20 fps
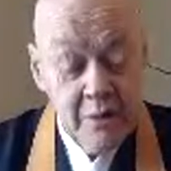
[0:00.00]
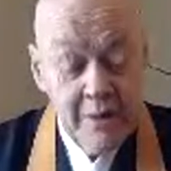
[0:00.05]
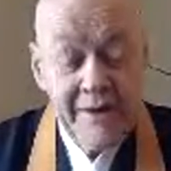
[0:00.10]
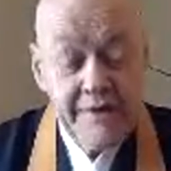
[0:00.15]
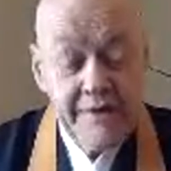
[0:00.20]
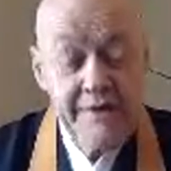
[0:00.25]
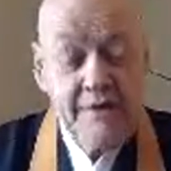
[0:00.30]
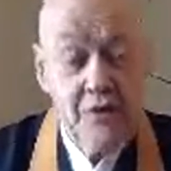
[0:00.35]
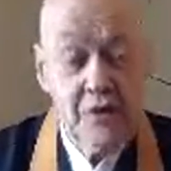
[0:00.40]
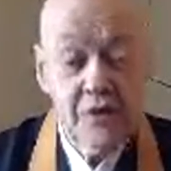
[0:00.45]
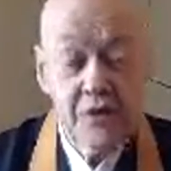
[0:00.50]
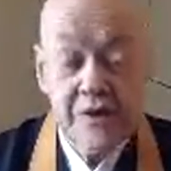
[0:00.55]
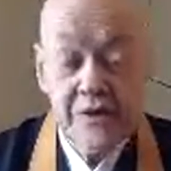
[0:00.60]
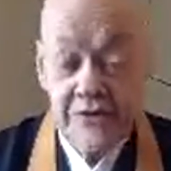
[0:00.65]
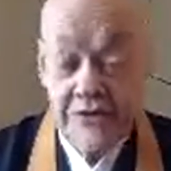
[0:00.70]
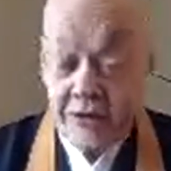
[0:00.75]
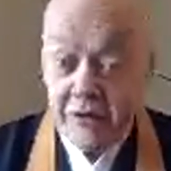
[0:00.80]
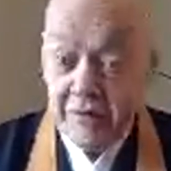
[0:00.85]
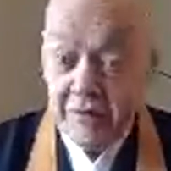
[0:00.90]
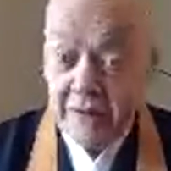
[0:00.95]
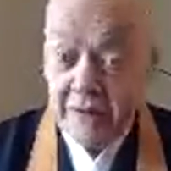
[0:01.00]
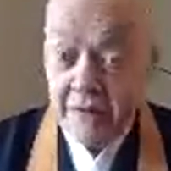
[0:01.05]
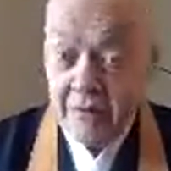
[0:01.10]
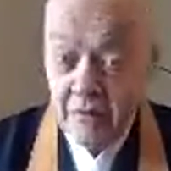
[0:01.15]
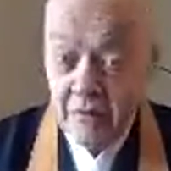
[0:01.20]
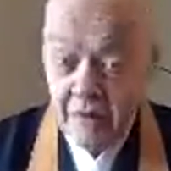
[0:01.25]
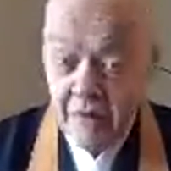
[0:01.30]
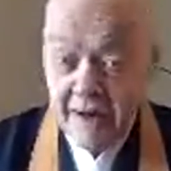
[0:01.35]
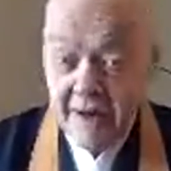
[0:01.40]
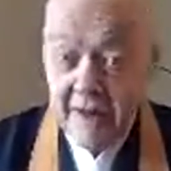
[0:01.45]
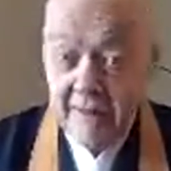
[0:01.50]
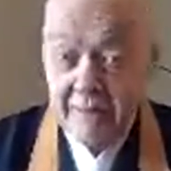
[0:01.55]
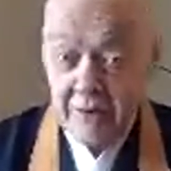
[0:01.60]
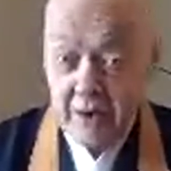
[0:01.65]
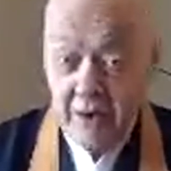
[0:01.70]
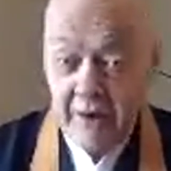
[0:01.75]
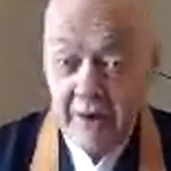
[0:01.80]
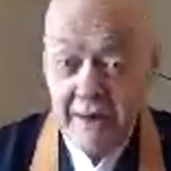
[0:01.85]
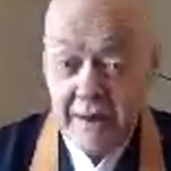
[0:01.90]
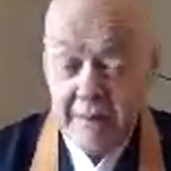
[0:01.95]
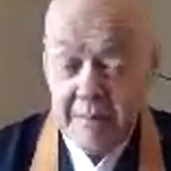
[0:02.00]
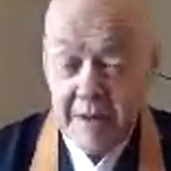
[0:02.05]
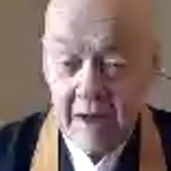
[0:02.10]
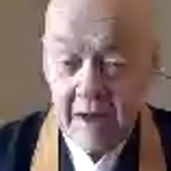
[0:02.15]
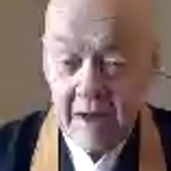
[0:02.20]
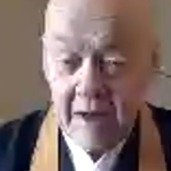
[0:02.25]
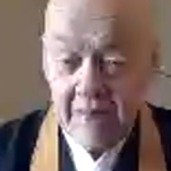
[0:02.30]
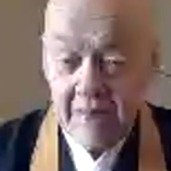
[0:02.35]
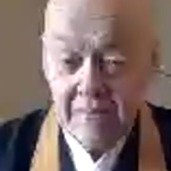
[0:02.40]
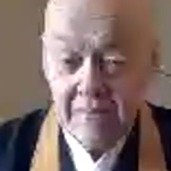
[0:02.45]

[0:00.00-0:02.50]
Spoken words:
a few, considering what I'm talking about.